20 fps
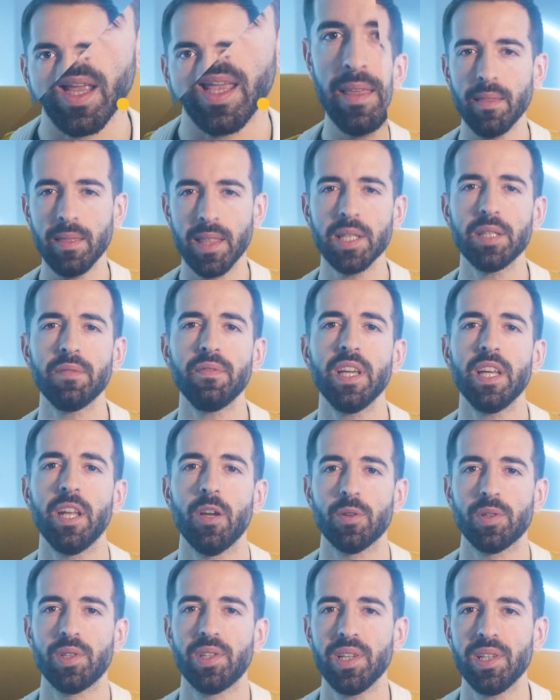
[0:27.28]
In this
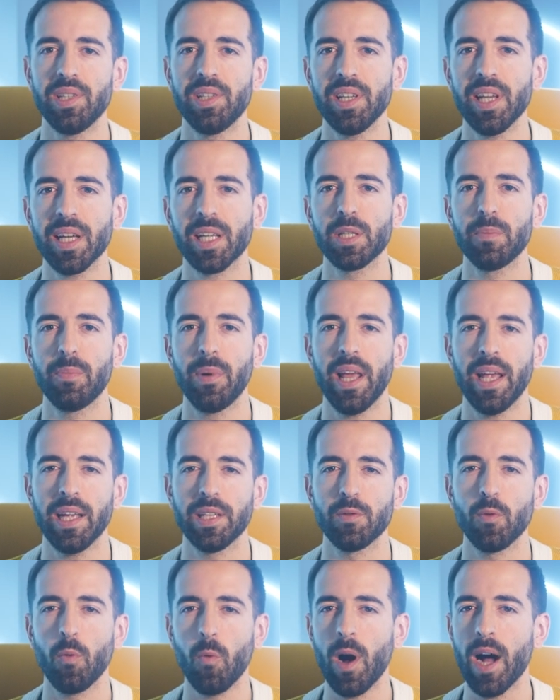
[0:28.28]
video, CZ
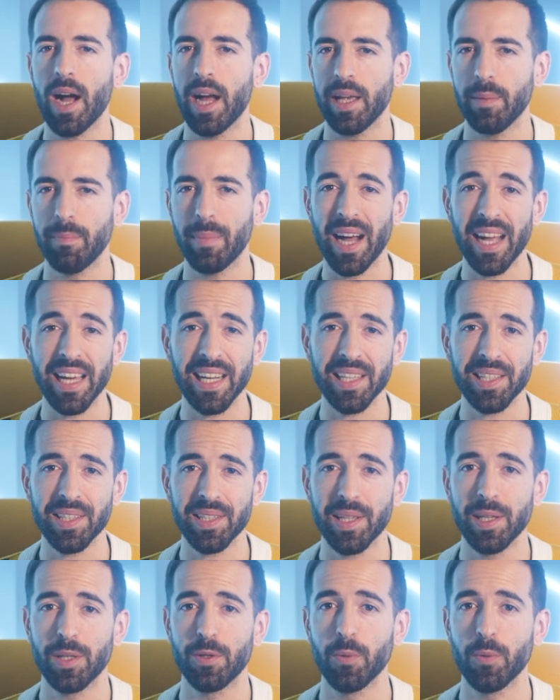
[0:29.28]
explains why Binance is